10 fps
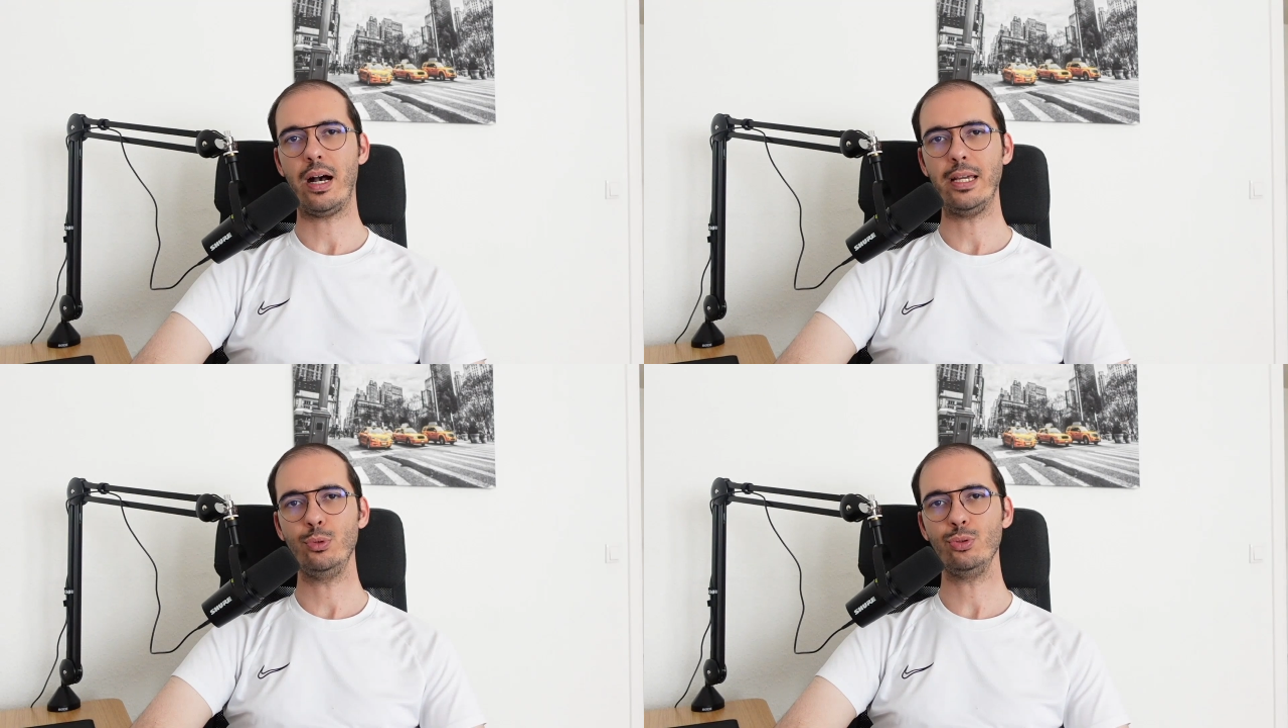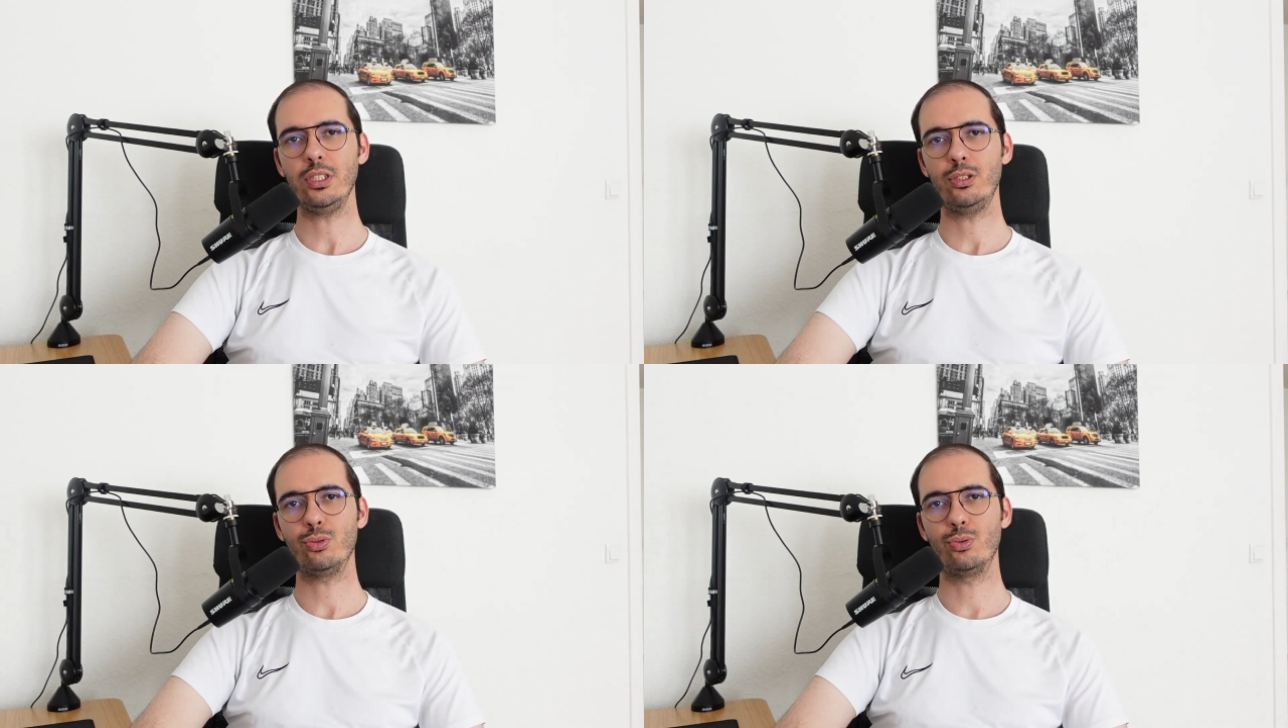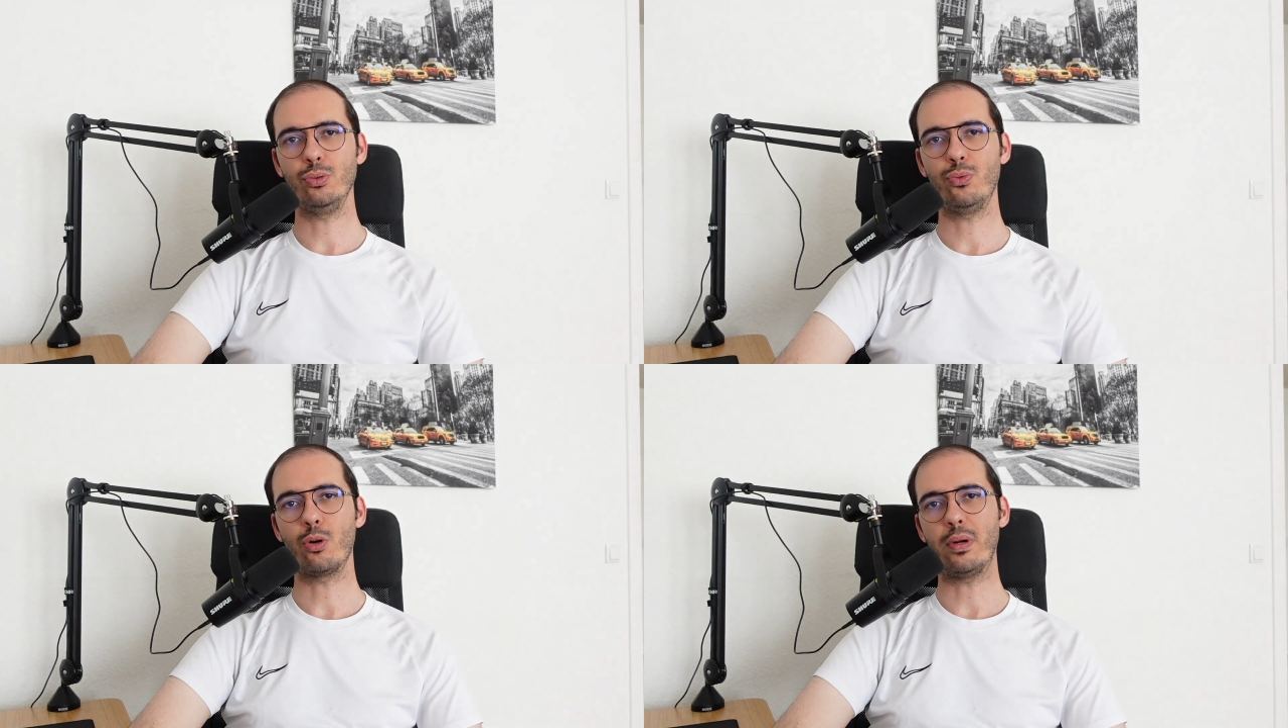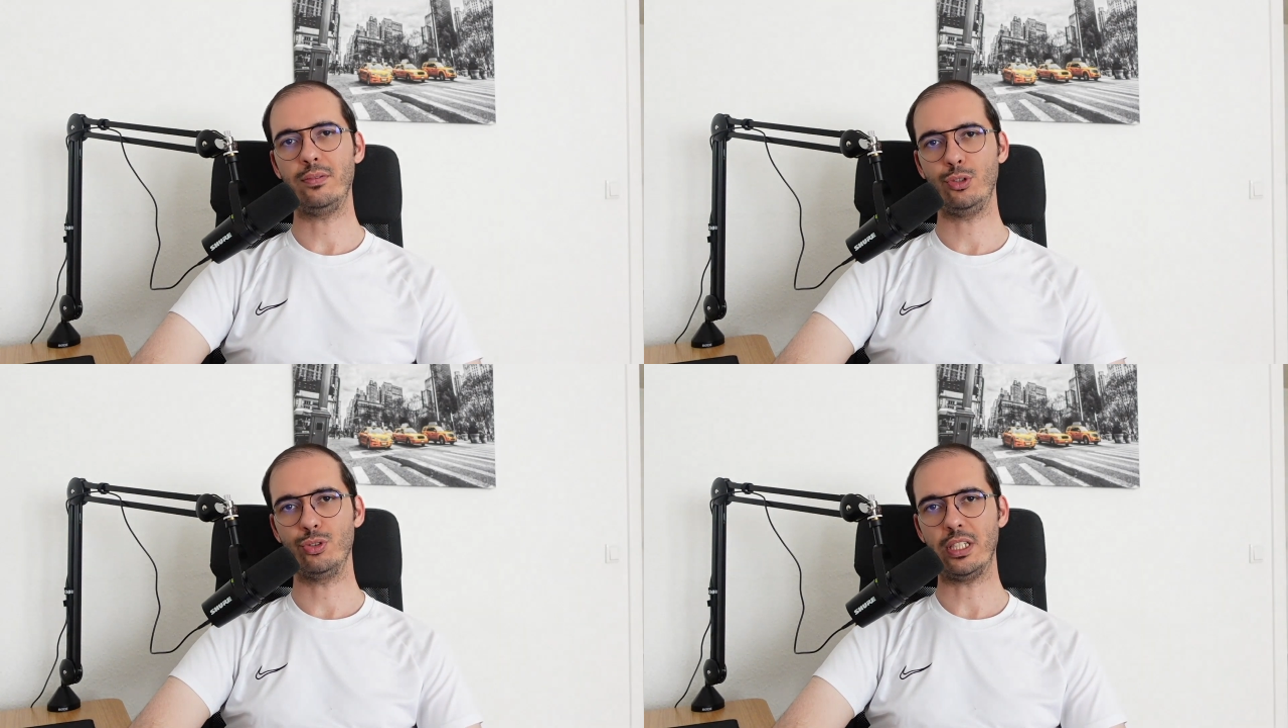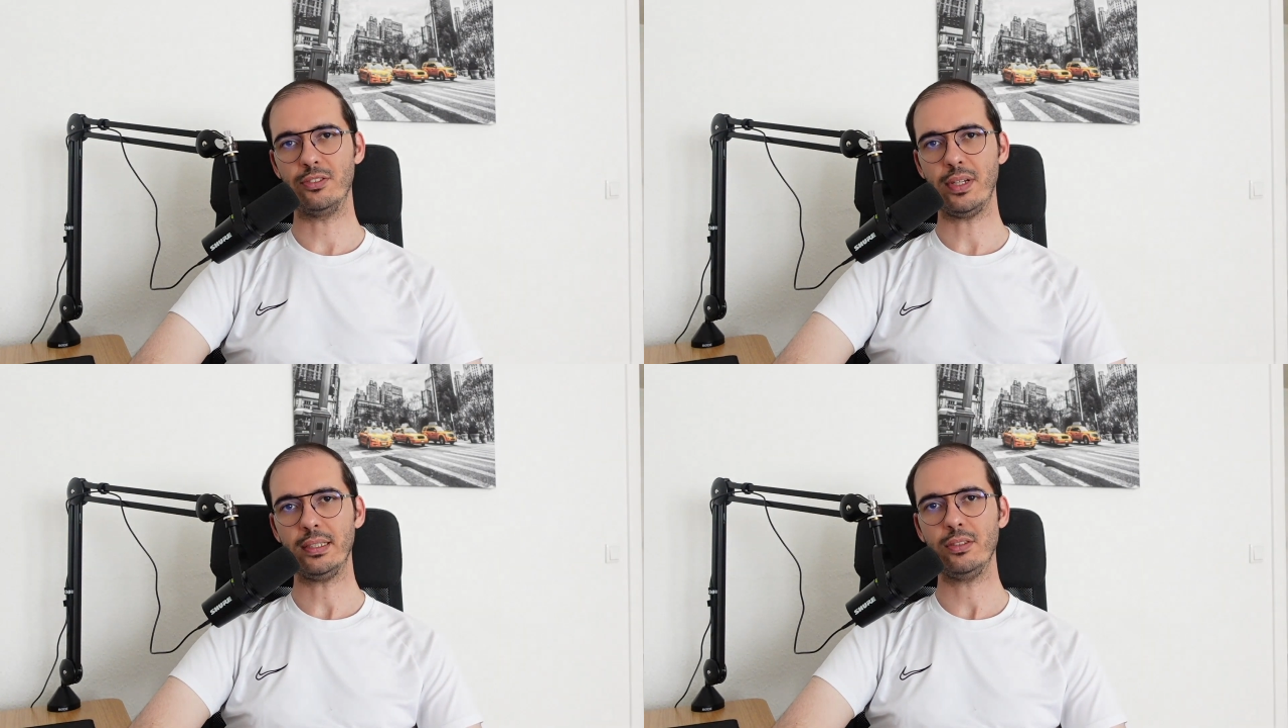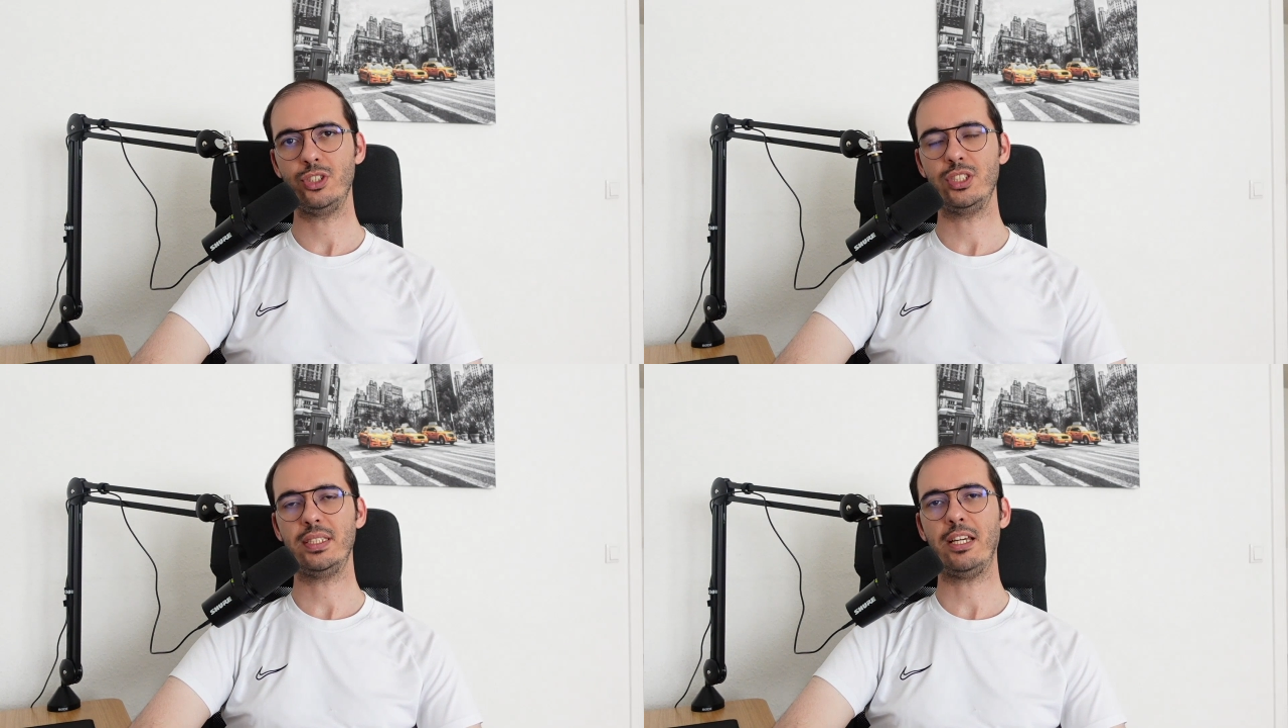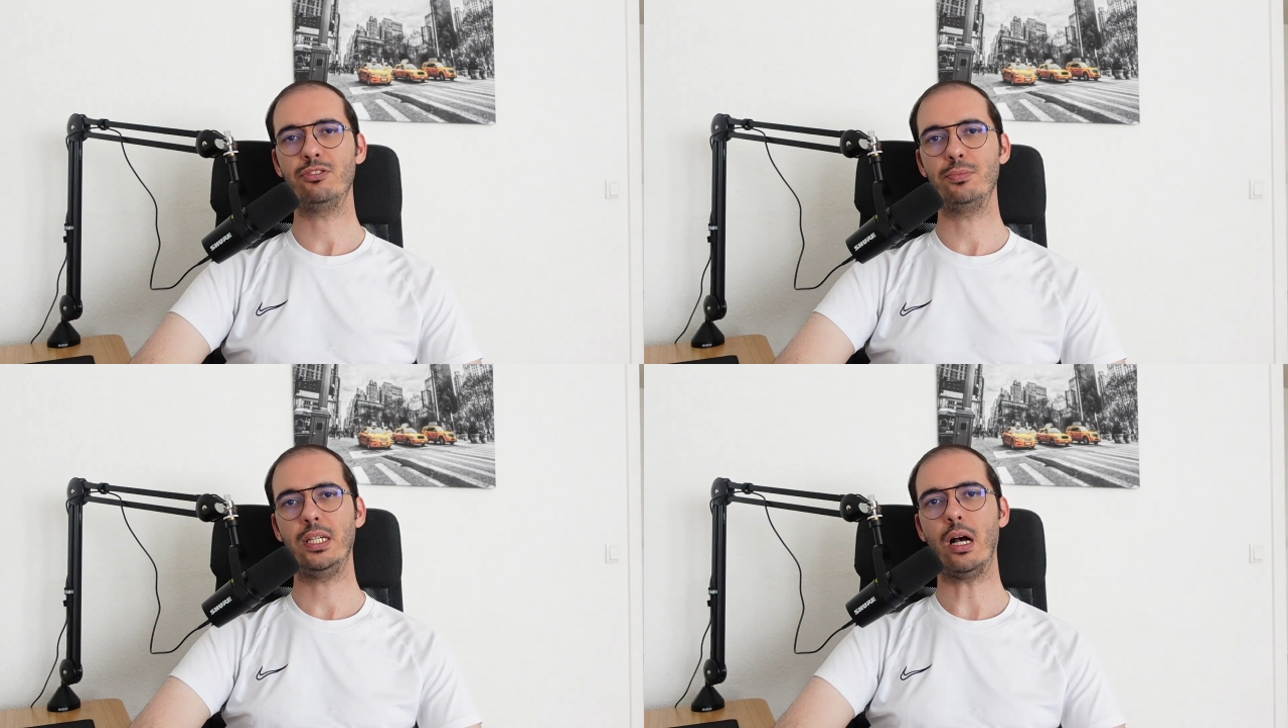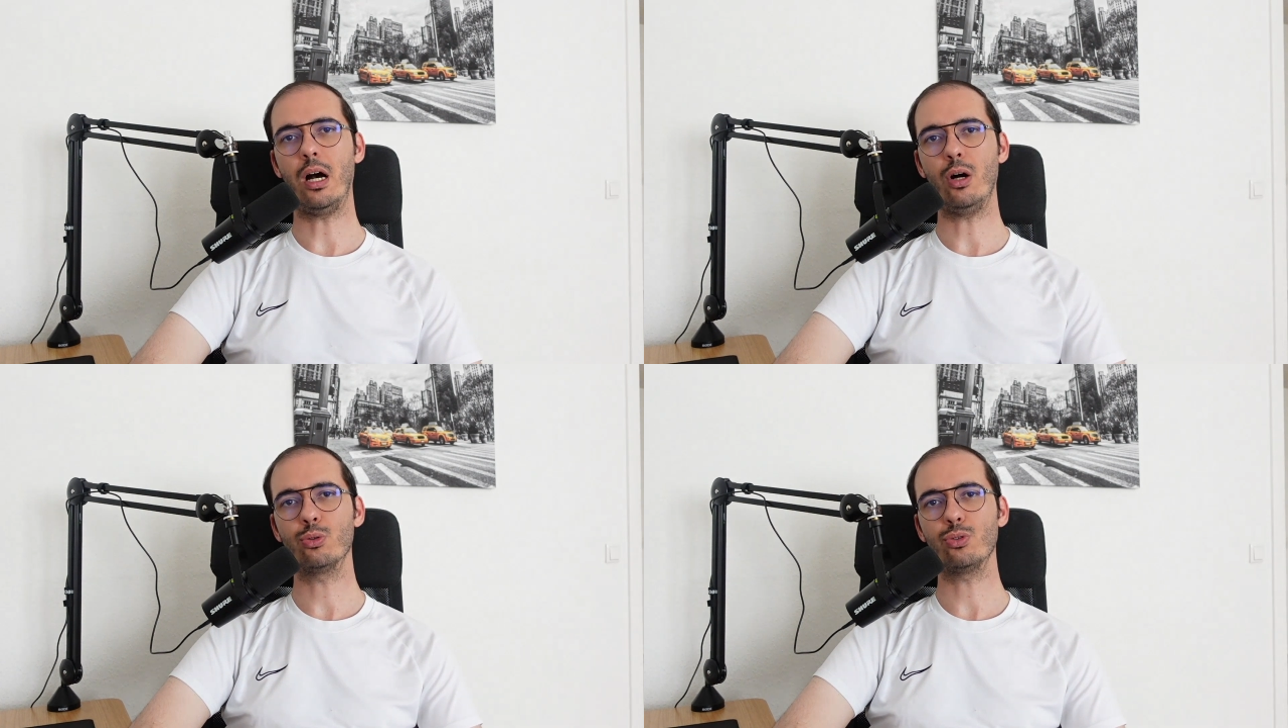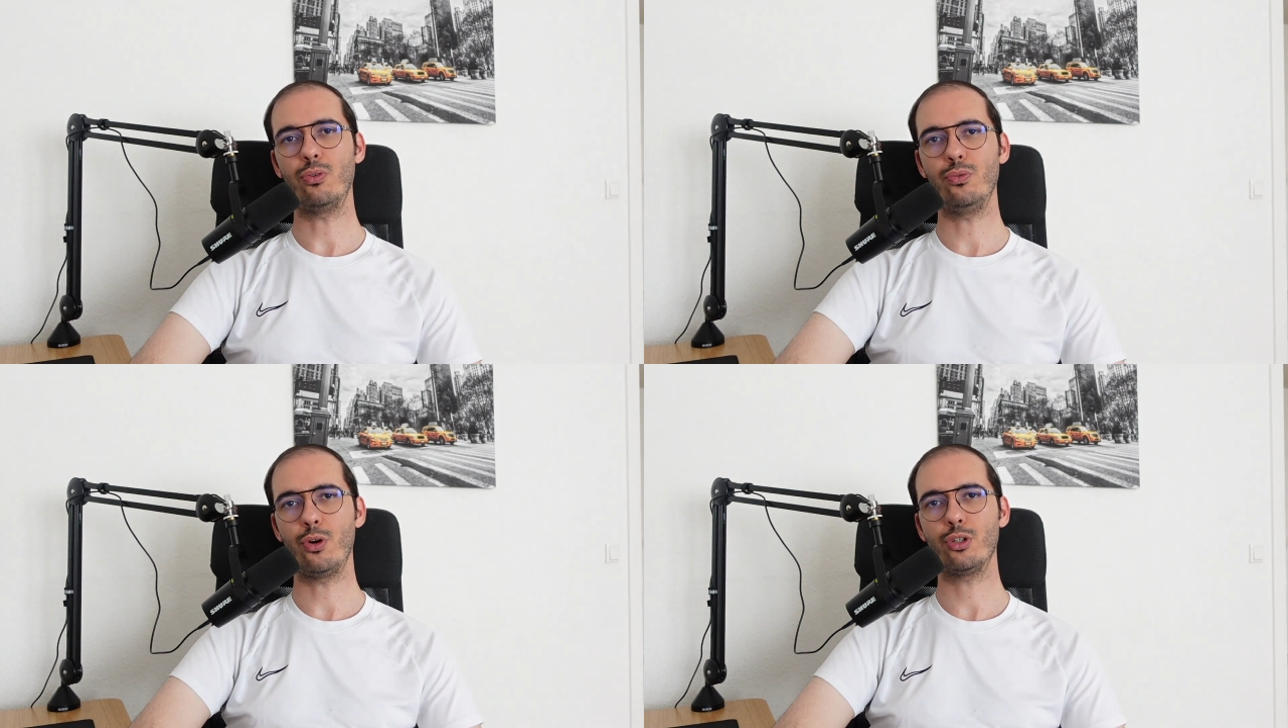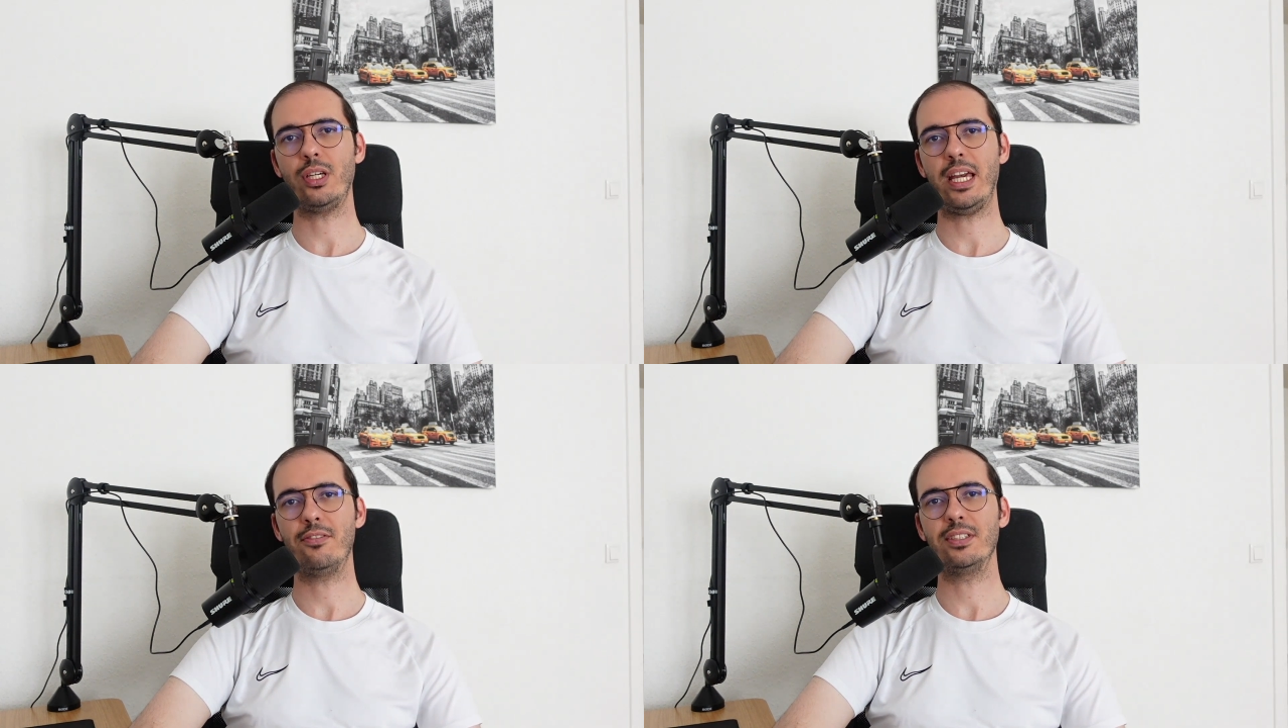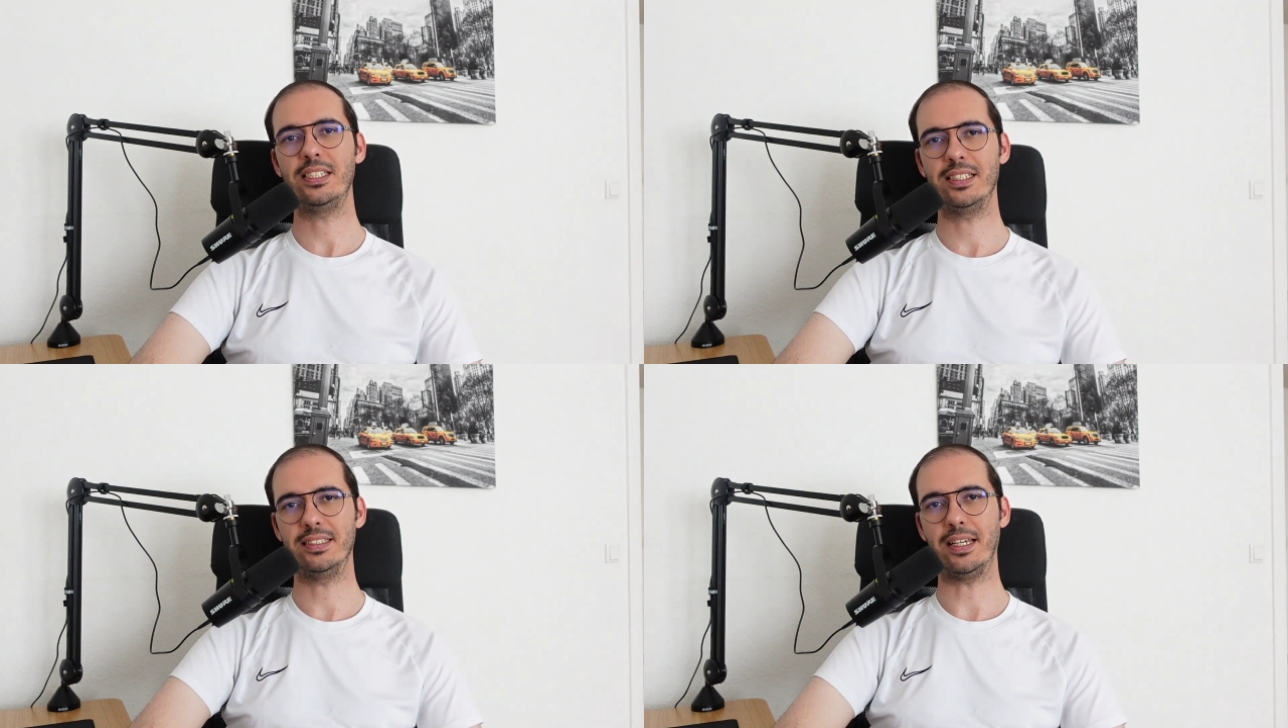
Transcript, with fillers: I'm using this tool for my videos as well, which saves me hours of work every single